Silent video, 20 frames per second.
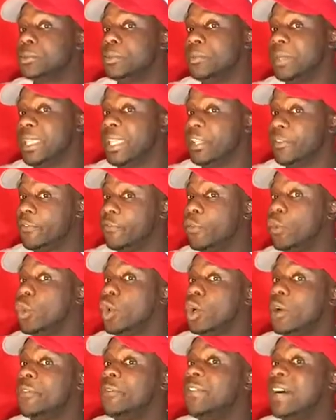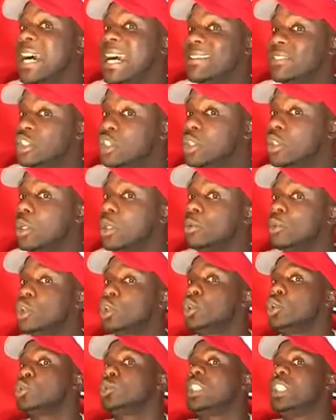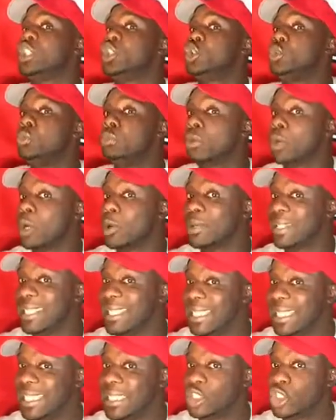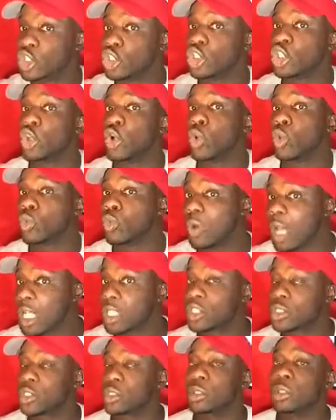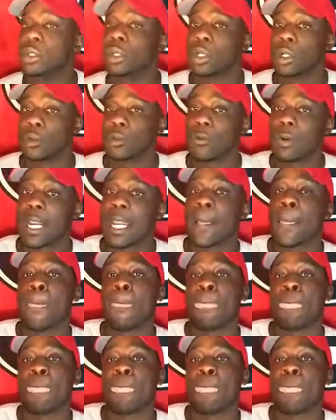meaning 4 or 5 star recruit that you brought into your roster, right?